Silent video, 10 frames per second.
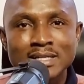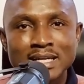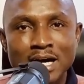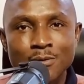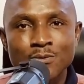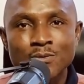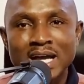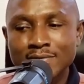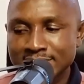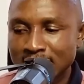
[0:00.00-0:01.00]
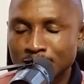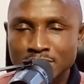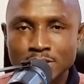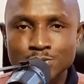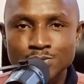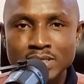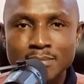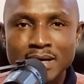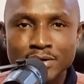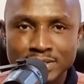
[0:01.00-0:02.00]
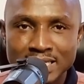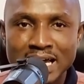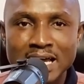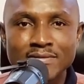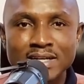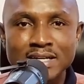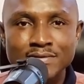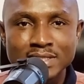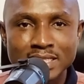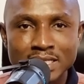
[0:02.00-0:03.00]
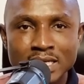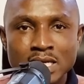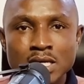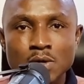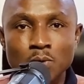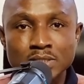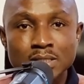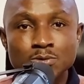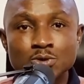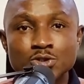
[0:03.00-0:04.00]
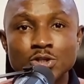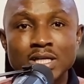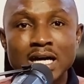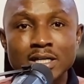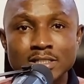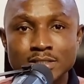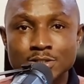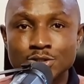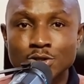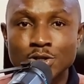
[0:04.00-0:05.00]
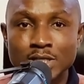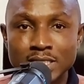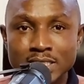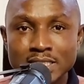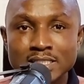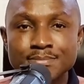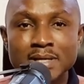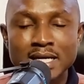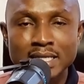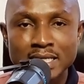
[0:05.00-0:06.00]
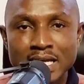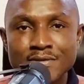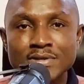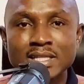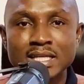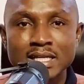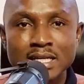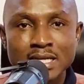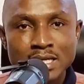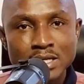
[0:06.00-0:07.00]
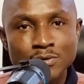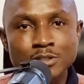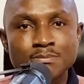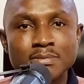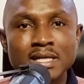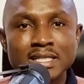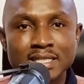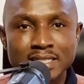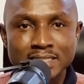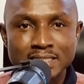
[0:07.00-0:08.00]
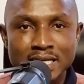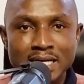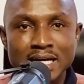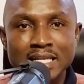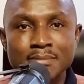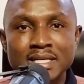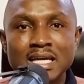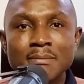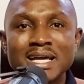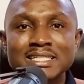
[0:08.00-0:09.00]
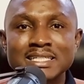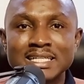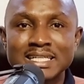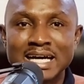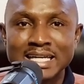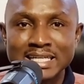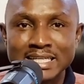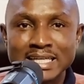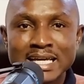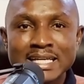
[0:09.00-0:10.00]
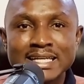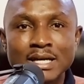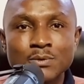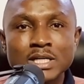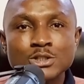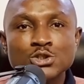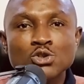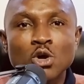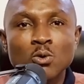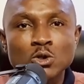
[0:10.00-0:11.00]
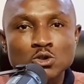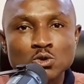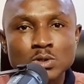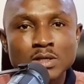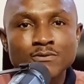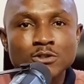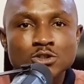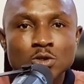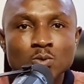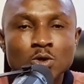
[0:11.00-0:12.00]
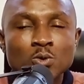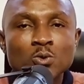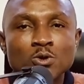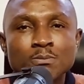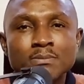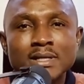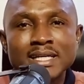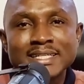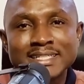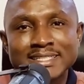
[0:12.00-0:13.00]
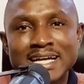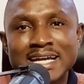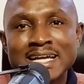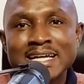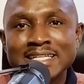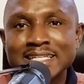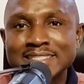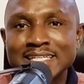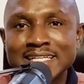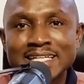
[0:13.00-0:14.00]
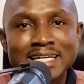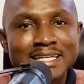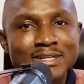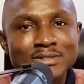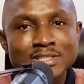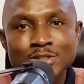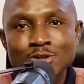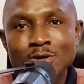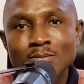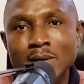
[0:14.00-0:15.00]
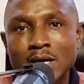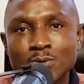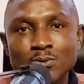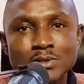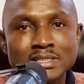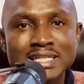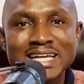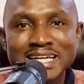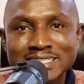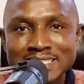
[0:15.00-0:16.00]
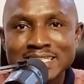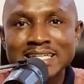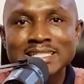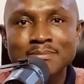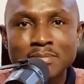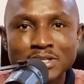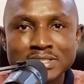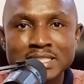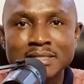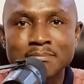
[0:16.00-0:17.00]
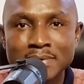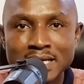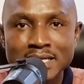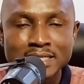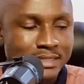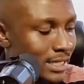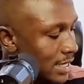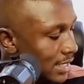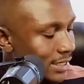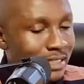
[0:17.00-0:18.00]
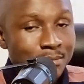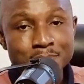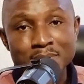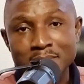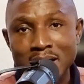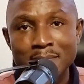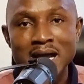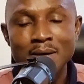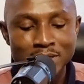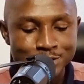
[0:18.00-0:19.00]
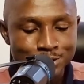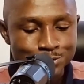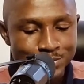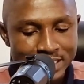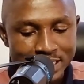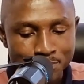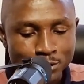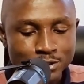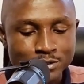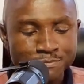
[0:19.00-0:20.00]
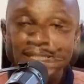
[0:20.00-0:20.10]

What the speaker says: Now, we have psalms here to read about his life and everything. He was able to journal his journey, his pain, everything. He was playing the guitar and he became excellent at it. That when Saul was looking for someone who could play guitar, they said that there is a young man who is an excellent person in playing this. I think, let me pick my Bible and just read that portion.